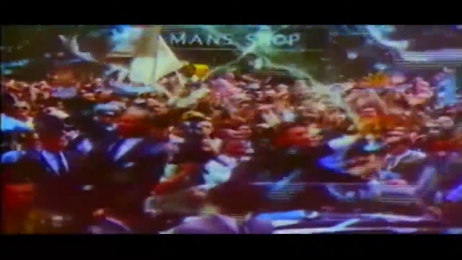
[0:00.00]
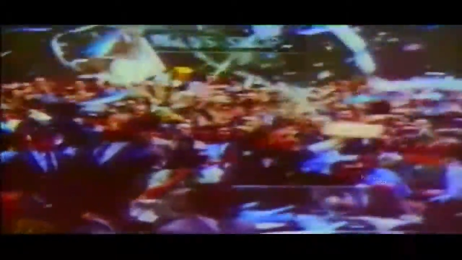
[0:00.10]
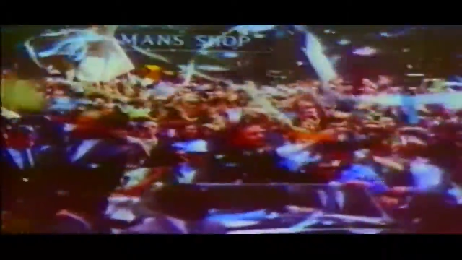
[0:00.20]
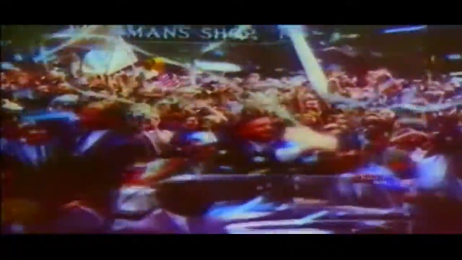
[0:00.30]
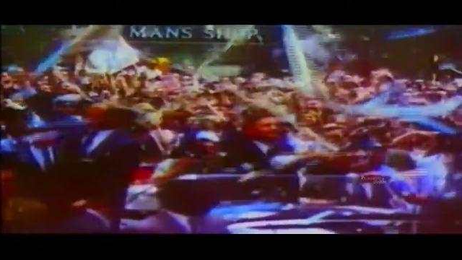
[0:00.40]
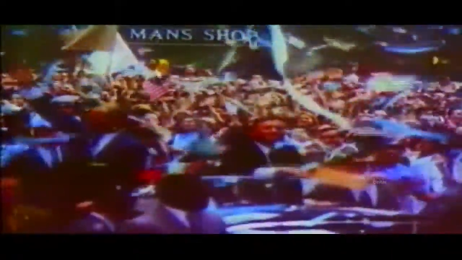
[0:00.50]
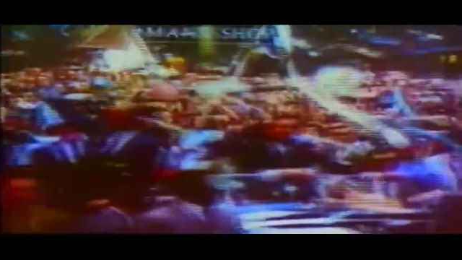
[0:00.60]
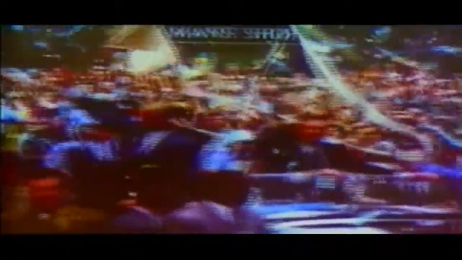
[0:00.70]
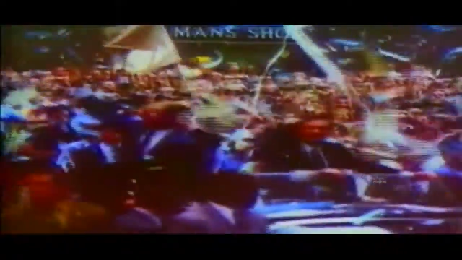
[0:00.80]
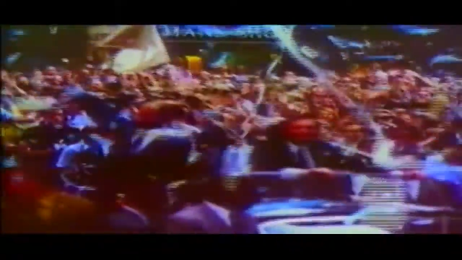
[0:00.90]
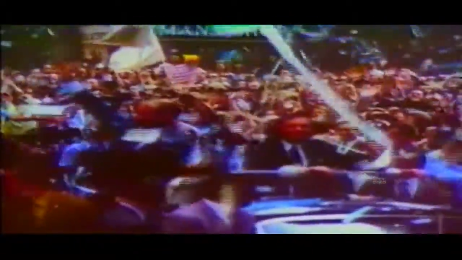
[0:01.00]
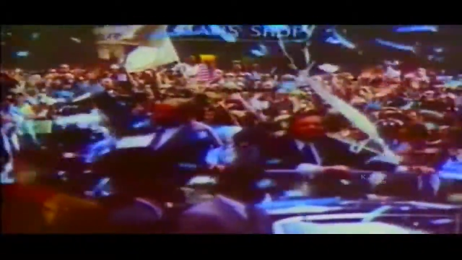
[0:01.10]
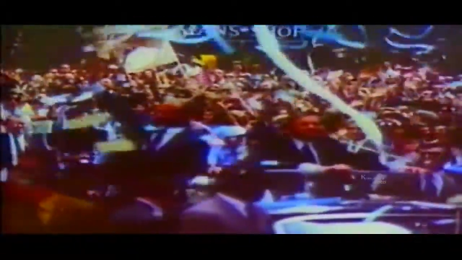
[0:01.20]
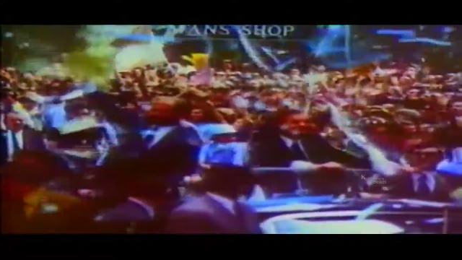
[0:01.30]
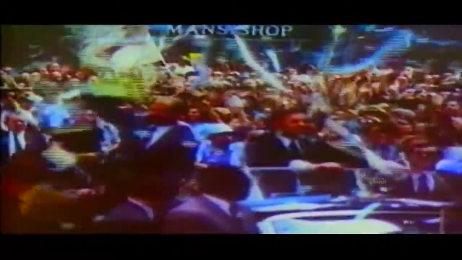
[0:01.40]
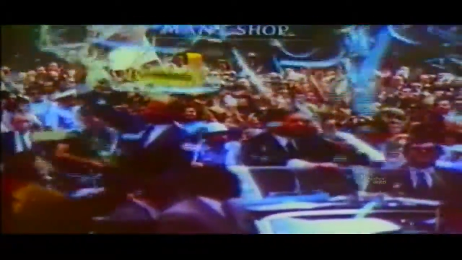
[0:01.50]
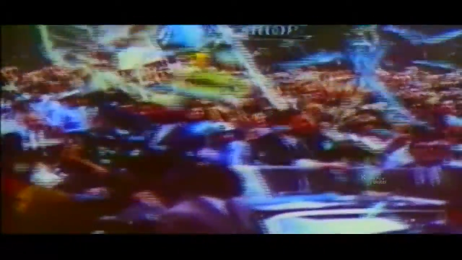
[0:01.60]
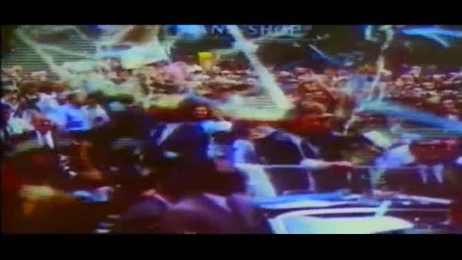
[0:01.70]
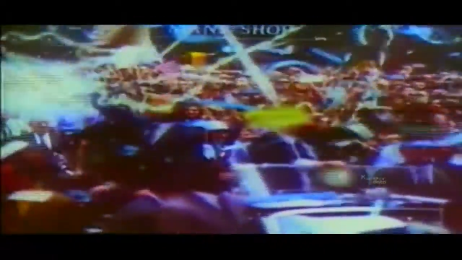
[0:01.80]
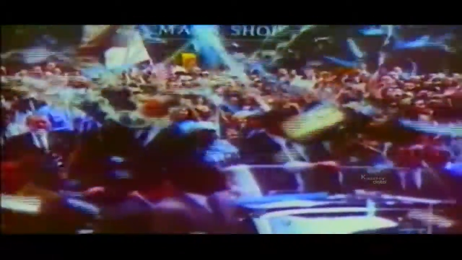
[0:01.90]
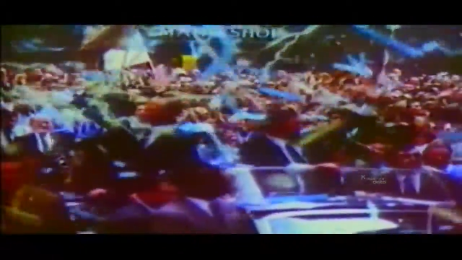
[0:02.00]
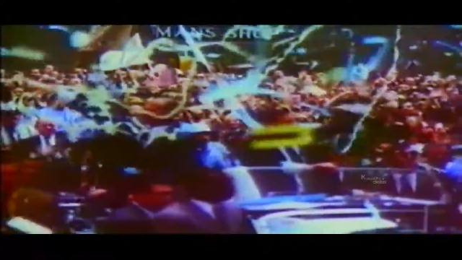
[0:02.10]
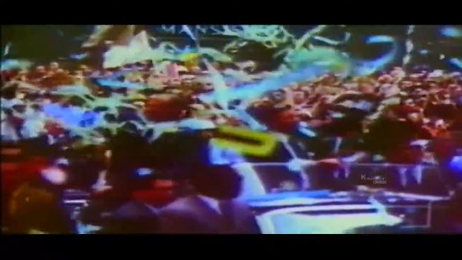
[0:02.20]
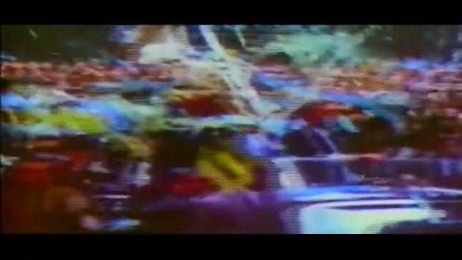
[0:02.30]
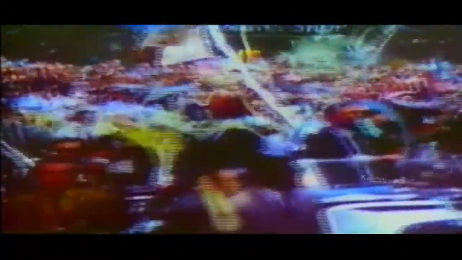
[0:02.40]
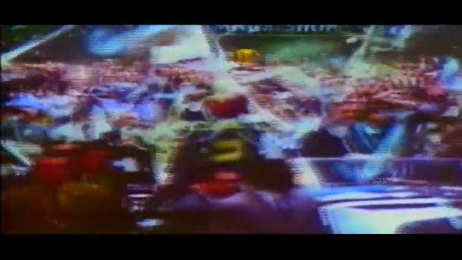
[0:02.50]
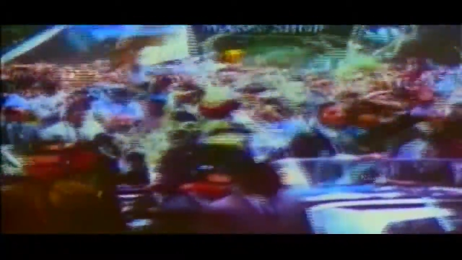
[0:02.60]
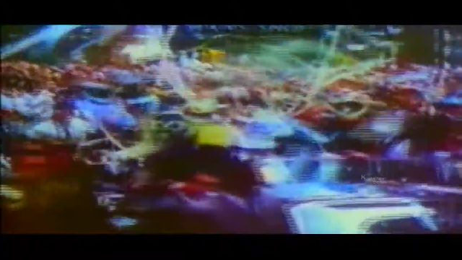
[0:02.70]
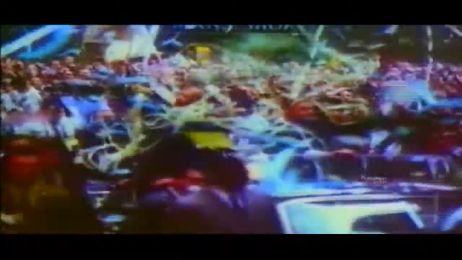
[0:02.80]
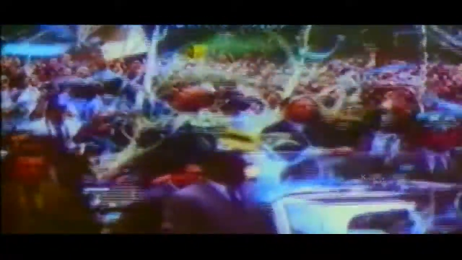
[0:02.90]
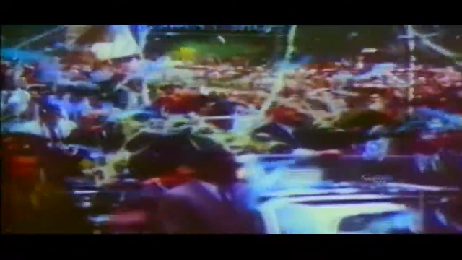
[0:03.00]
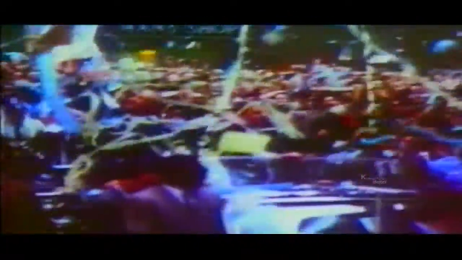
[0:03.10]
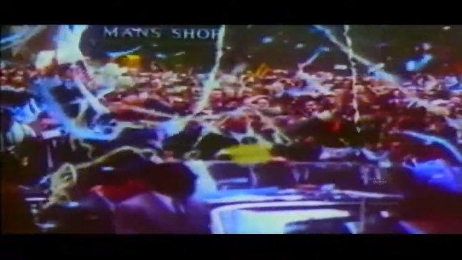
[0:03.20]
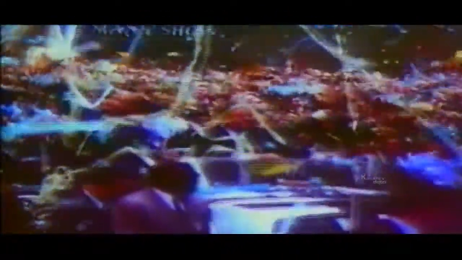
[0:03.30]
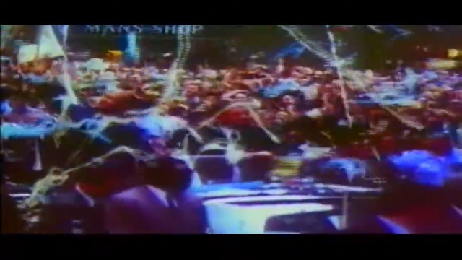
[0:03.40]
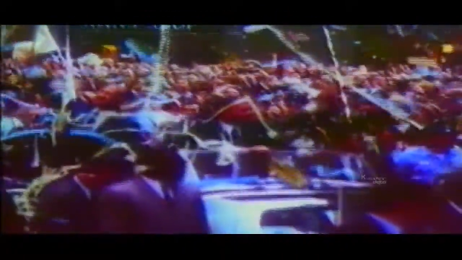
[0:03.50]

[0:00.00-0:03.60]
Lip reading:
(no speaker visible)